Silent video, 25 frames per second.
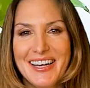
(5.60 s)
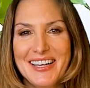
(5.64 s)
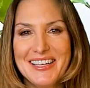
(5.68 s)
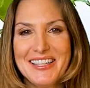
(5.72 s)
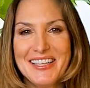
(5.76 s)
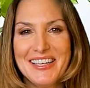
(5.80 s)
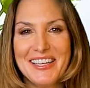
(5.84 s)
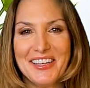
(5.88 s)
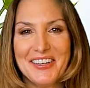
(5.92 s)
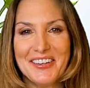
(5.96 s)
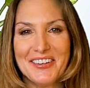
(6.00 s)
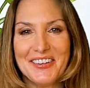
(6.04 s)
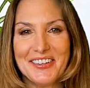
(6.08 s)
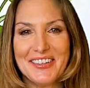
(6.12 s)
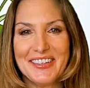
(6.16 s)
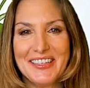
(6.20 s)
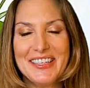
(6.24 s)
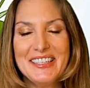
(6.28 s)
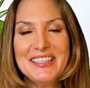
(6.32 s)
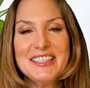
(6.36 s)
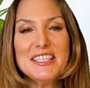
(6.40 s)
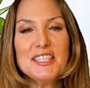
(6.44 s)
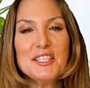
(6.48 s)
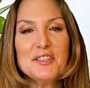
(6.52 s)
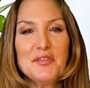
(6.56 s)
Hi there!
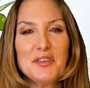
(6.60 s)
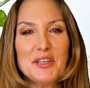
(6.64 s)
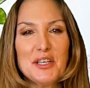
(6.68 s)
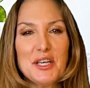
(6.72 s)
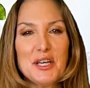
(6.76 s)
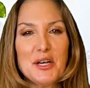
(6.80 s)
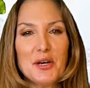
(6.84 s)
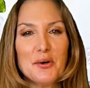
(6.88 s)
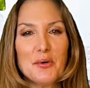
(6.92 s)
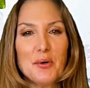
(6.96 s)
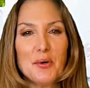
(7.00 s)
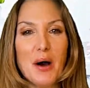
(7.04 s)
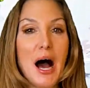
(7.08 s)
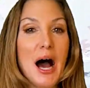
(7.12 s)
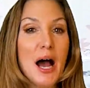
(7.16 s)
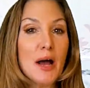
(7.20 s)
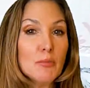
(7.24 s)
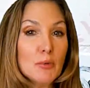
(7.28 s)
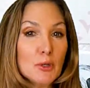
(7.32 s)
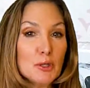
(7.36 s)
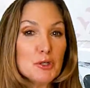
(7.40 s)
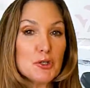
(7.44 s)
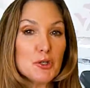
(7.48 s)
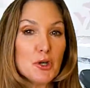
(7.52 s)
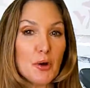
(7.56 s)
In this video, I
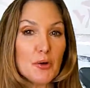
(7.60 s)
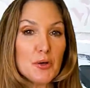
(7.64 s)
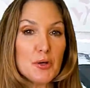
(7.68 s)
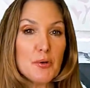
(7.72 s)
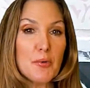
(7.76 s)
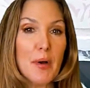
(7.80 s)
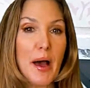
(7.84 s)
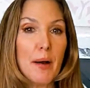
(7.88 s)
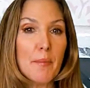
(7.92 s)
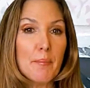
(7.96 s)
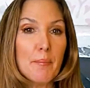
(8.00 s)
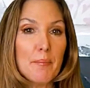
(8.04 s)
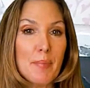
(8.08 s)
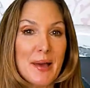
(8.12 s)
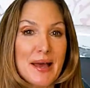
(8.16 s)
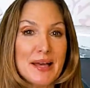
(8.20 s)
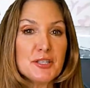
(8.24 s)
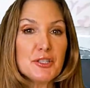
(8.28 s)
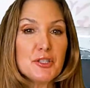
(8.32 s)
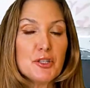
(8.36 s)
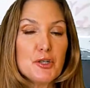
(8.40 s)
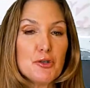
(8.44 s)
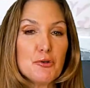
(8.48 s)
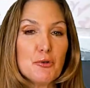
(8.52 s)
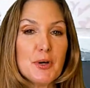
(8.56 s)
will show you how
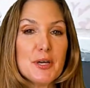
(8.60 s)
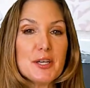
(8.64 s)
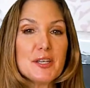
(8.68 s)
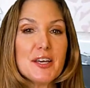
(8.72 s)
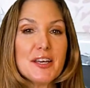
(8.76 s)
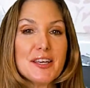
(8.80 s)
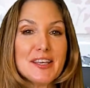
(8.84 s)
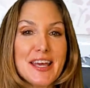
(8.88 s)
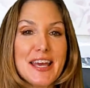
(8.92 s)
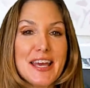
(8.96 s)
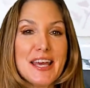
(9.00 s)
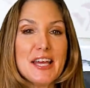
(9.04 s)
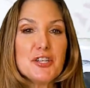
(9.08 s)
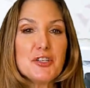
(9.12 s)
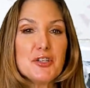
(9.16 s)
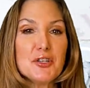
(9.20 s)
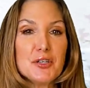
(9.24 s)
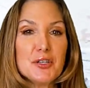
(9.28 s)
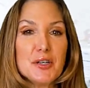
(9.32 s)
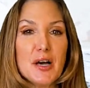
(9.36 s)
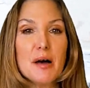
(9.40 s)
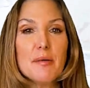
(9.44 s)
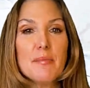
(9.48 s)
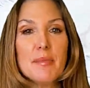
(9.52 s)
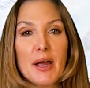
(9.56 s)
best to drink
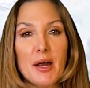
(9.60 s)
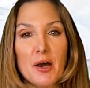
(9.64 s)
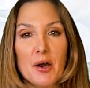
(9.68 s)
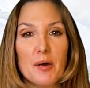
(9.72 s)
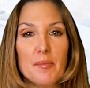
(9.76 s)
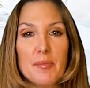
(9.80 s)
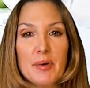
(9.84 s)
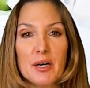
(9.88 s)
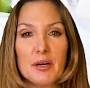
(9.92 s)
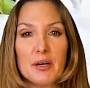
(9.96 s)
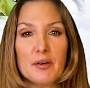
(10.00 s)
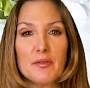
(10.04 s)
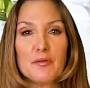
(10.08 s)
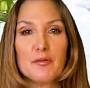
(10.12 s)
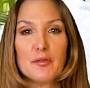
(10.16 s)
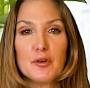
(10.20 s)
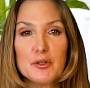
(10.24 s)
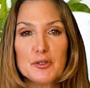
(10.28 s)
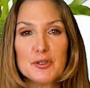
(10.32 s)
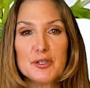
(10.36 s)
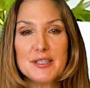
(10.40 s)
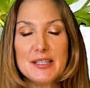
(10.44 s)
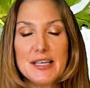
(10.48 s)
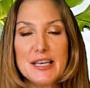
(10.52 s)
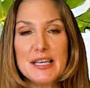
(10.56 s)
Acacia gum arabic
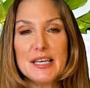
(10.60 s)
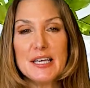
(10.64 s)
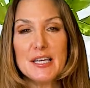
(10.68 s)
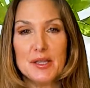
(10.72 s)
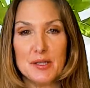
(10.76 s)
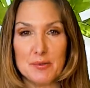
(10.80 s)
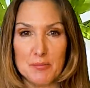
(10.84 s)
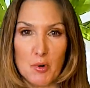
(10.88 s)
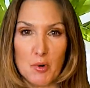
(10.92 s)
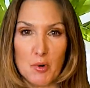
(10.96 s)
first thing in the